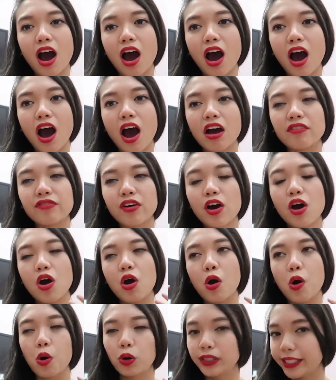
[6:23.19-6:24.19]
of
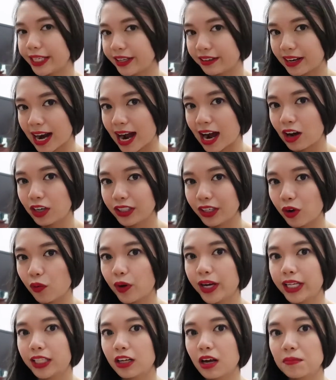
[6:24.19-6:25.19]
Holy Ground
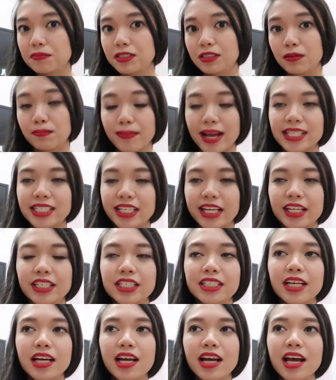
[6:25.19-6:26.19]
when it comes to
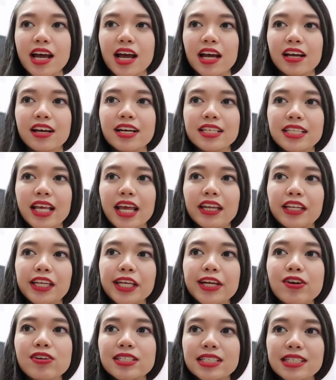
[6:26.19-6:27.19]
message, because it
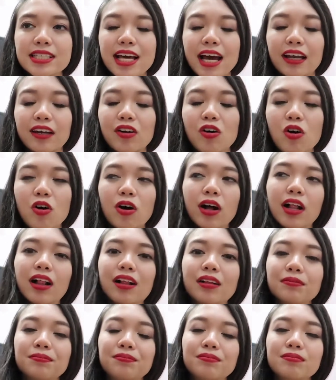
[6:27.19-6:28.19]
used that
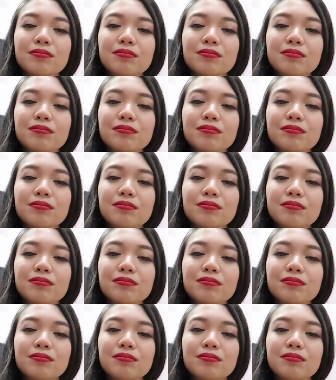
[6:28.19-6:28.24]
whole